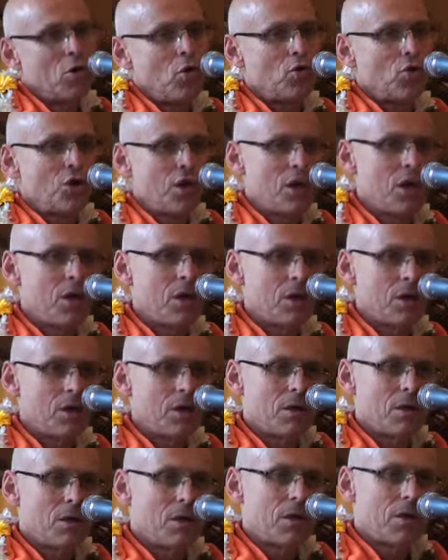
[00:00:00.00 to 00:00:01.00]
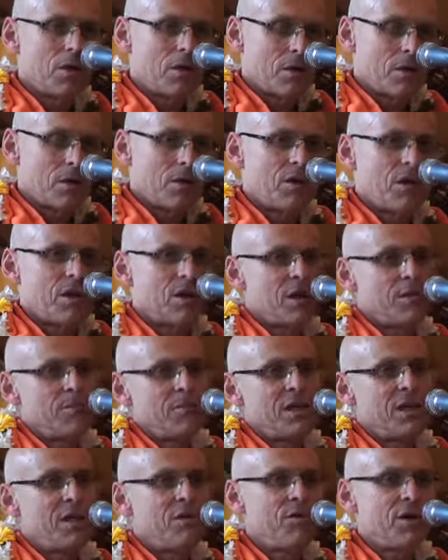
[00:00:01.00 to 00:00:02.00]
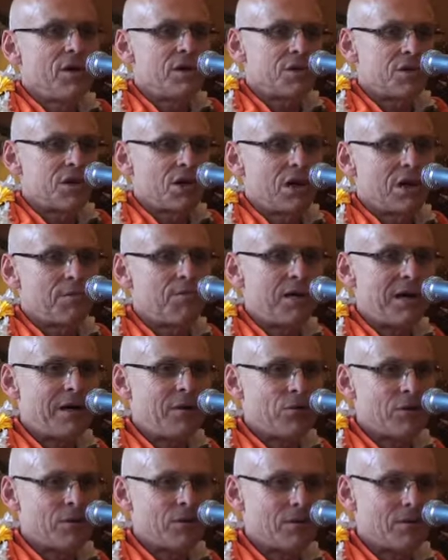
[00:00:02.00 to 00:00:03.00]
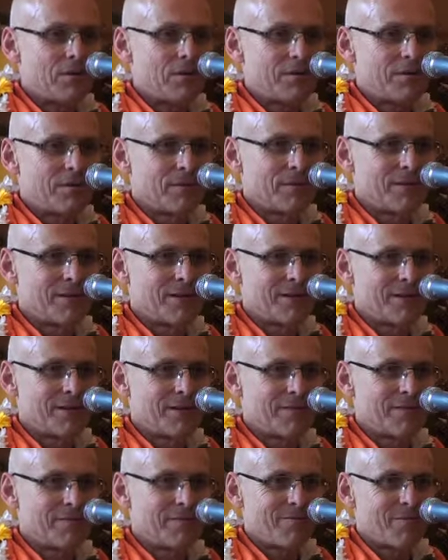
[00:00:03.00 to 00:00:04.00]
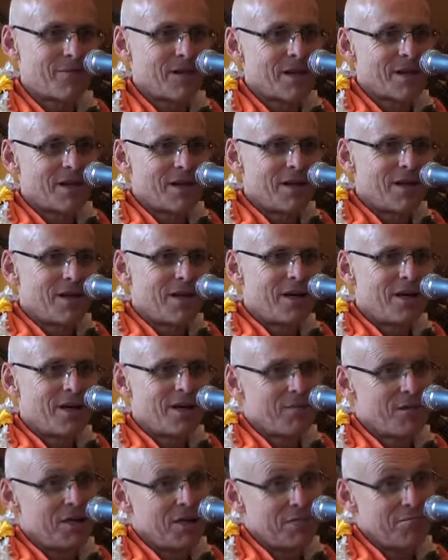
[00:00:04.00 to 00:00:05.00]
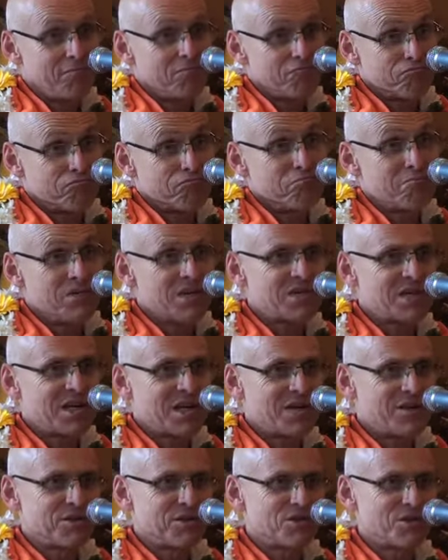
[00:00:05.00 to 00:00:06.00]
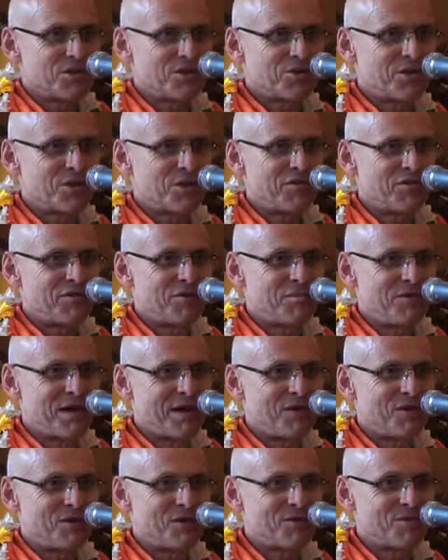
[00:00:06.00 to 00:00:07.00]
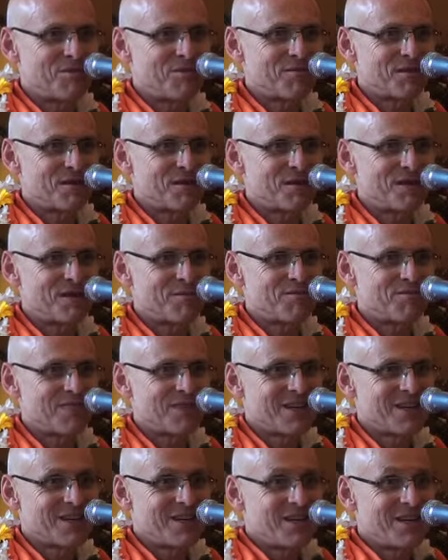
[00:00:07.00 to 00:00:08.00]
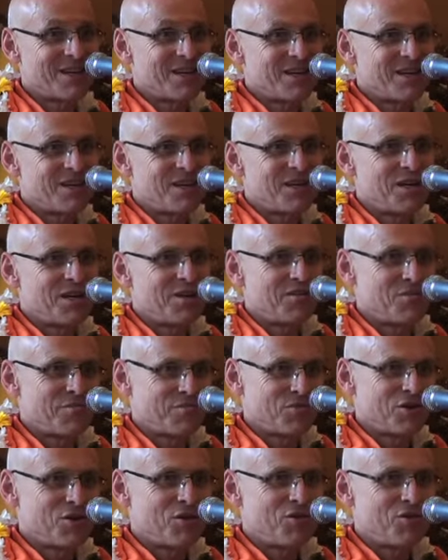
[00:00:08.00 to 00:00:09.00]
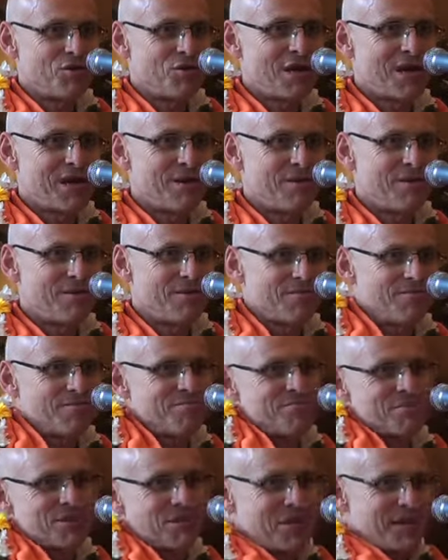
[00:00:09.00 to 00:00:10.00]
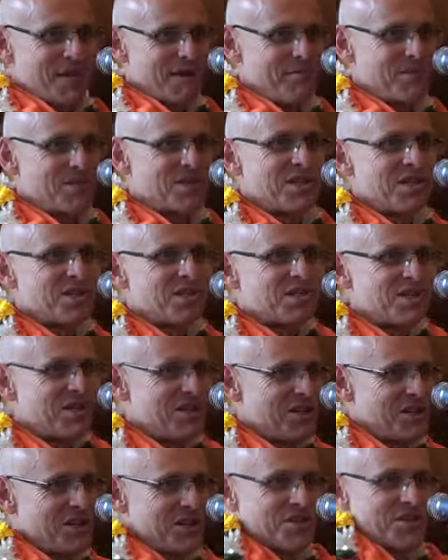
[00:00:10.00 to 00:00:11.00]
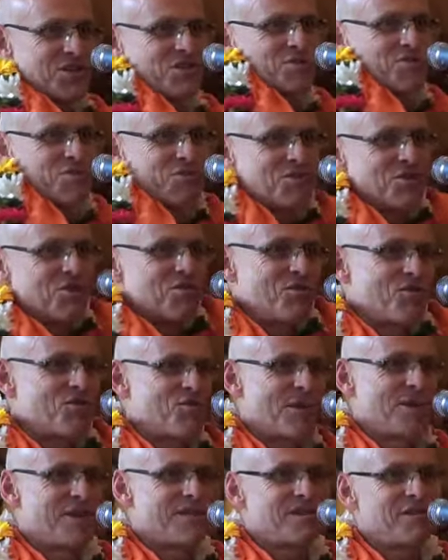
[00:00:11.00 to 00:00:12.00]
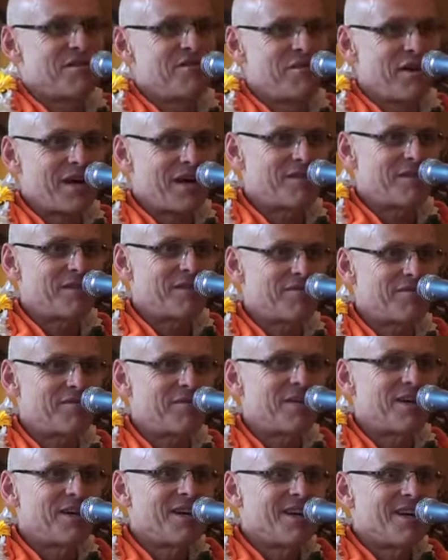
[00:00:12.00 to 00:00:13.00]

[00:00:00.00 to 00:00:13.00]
Okay, there are many ways to get power. Right? I mean, missiles also give you power. Right? Uh, you know, an, M16 is also quite effective.